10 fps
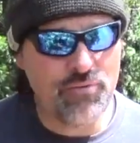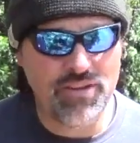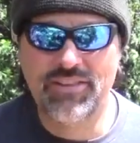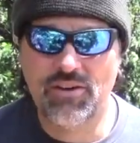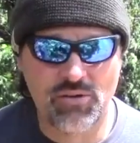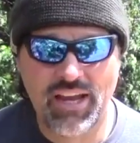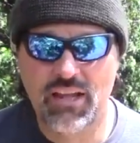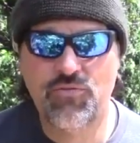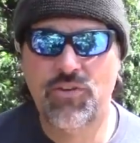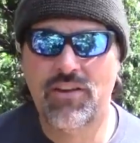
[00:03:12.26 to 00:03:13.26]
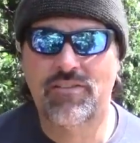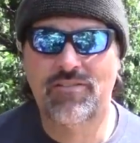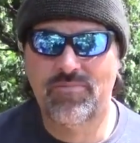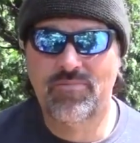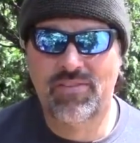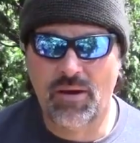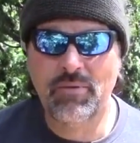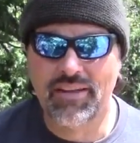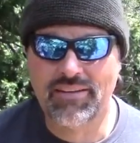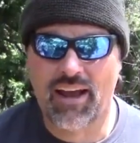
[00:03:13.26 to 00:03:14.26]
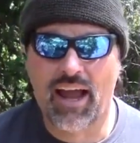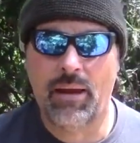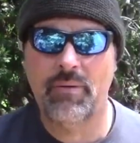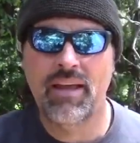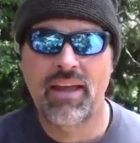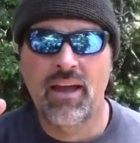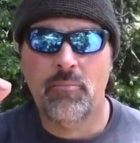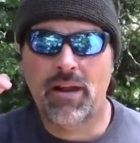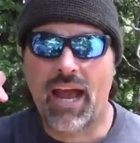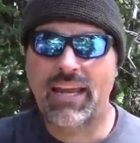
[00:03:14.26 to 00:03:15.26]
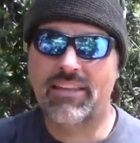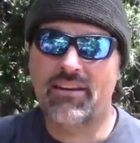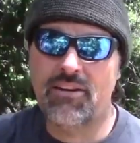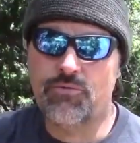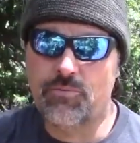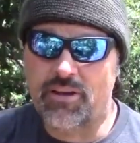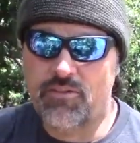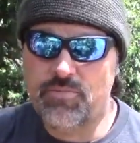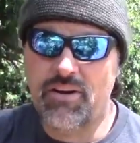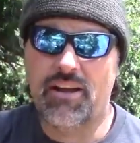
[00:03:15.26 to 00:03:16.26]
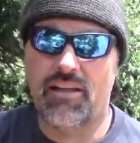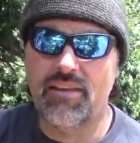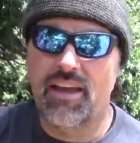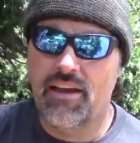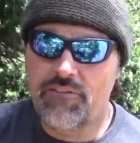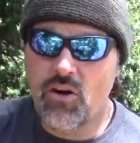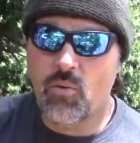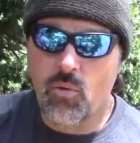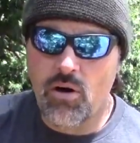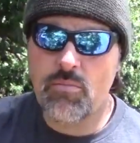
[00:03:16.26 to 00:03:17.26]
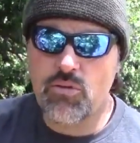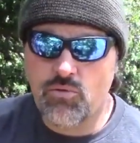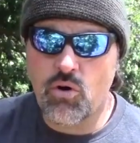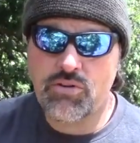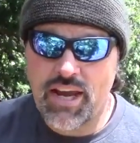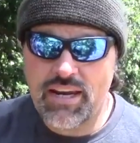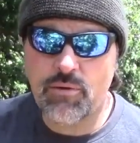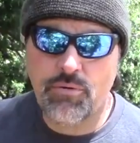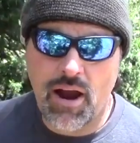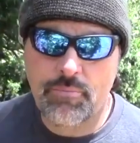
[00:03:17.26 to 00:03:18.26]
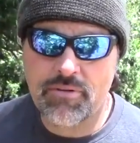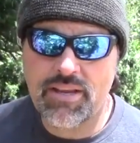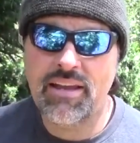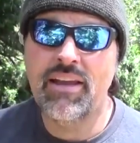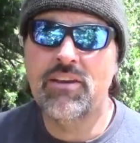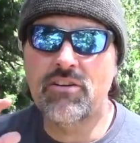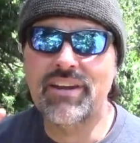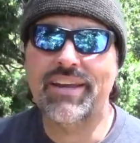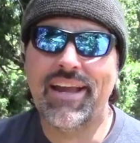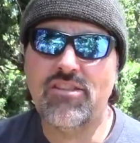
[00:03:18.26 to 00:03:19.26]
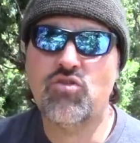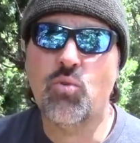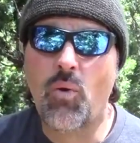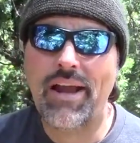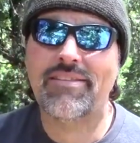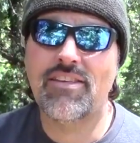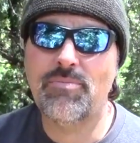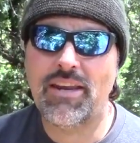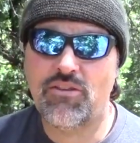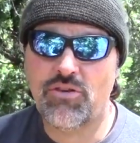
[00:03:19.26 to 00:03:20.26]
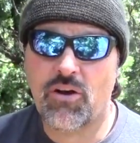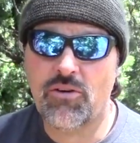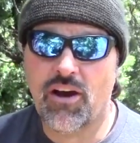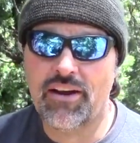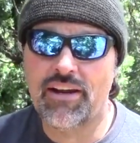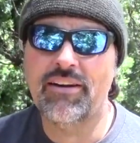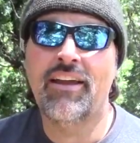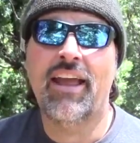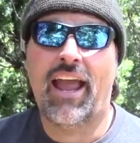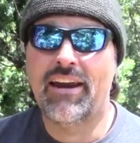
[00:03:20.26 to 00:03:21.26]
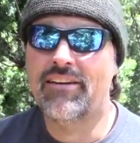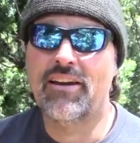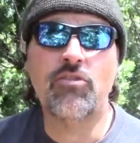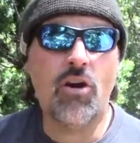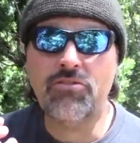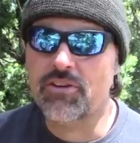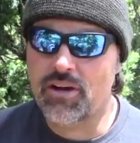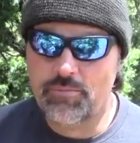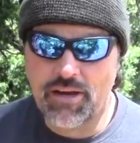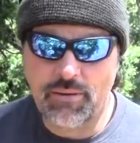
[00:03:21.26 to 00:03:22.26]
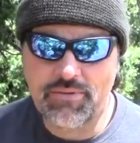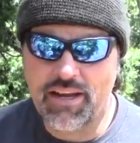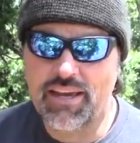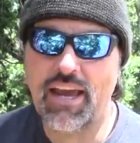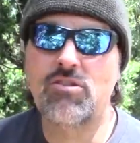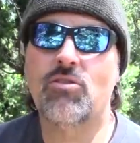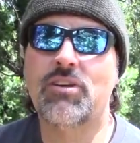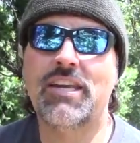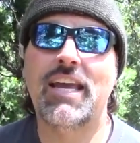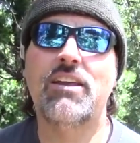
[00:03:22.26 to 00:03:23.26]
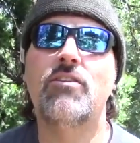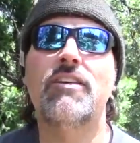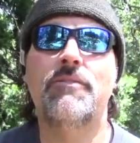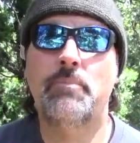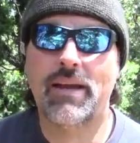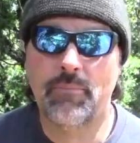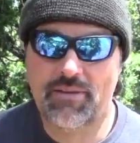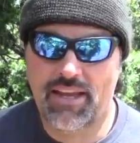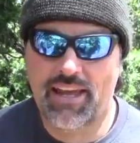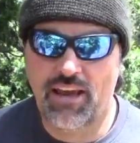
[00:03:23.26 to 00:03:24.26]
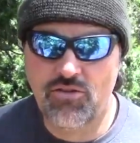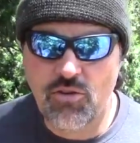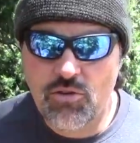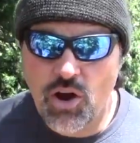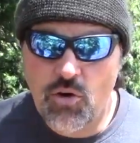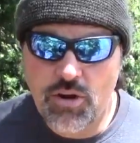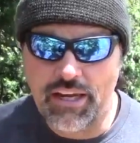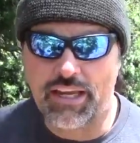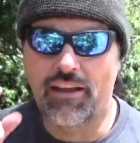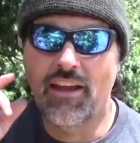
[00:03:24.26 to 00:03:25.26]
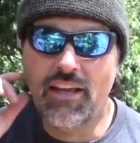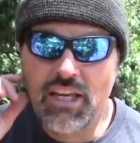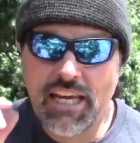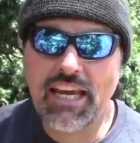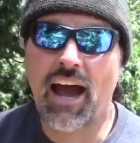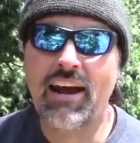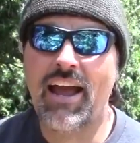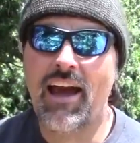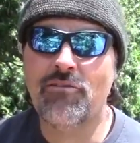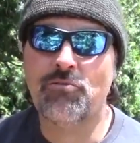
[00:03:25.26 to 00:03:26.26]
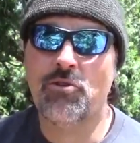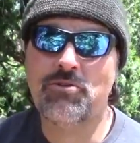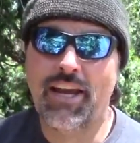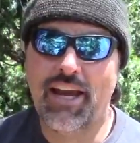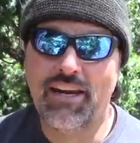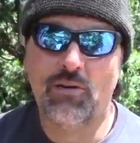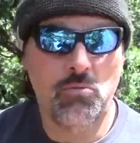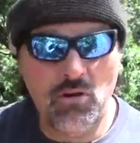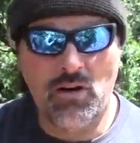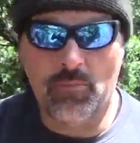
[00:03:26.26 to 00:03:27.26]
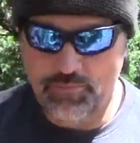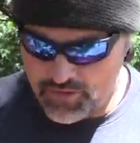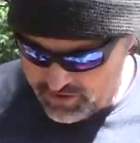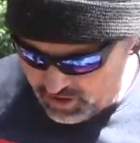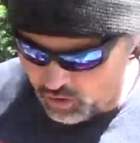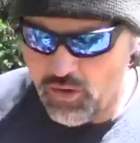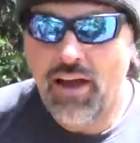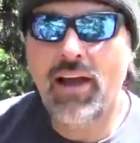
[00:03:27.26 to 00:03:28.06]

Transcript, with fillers: everything will catch fish some of the time, but I can tell you from experience, if your worm is rotating properly, you're gonna catch twice as many trout on it, and uh, you're also gonna pick up the occasional king, you'll even pick up the occasional kokanee. You gotta have a rotating worm. So,